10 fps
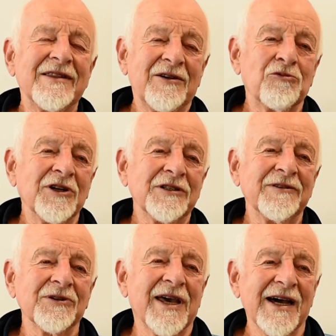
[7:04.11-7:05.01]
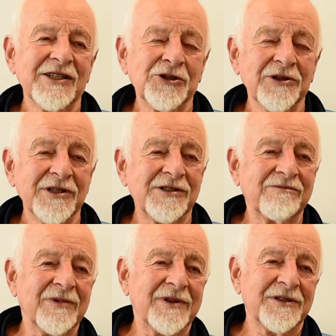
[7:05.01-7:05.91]
the wonderful catch or
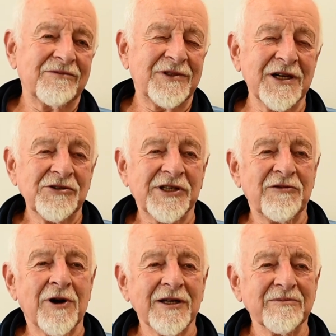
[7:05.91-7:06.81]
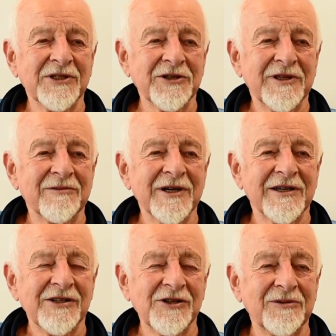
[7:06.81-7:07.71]
the dozy running between the
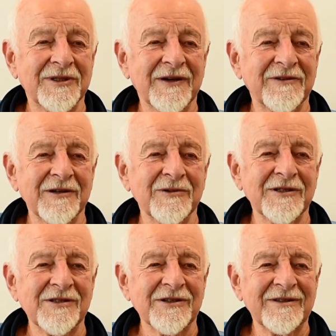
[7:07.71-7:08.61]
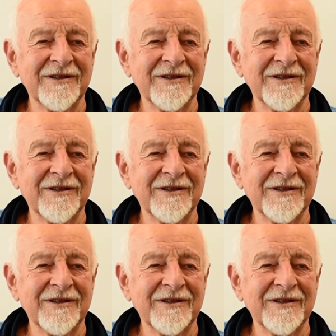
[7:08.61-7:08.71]
wickets or whatever it was.